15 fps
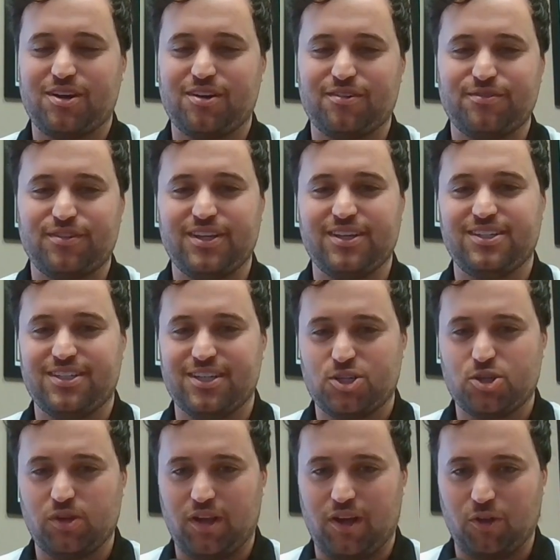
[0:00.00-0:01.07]
of the
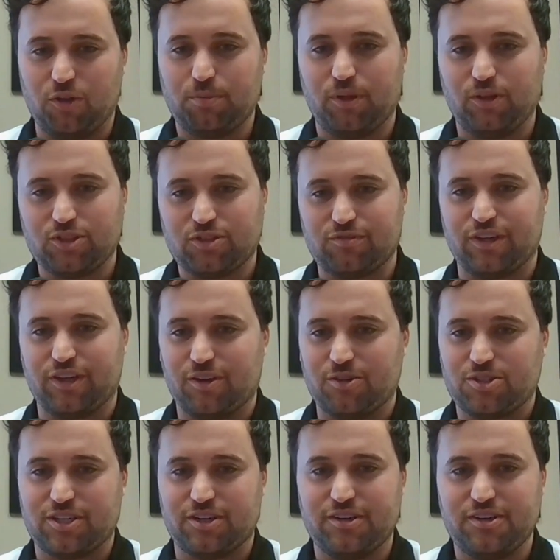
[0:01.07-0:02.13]
Digital Health Pulse video
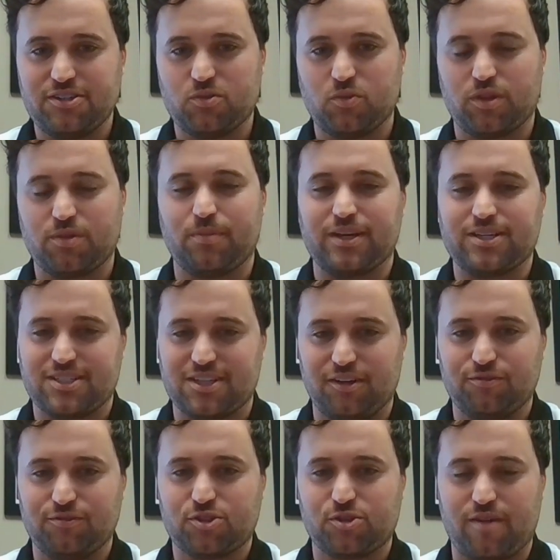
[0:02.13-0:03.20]
series with
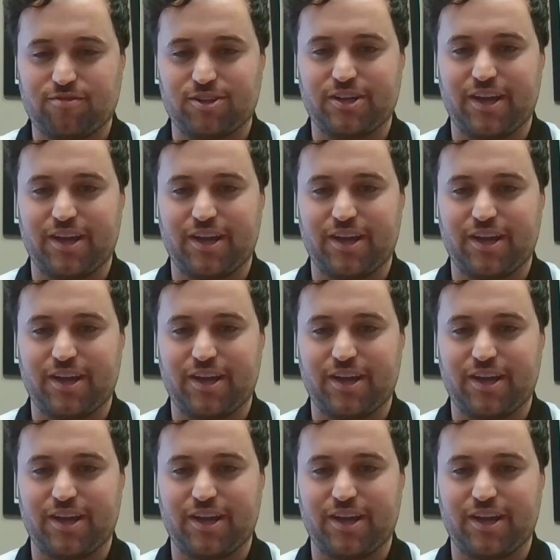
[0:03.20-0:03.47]
myself, Trevor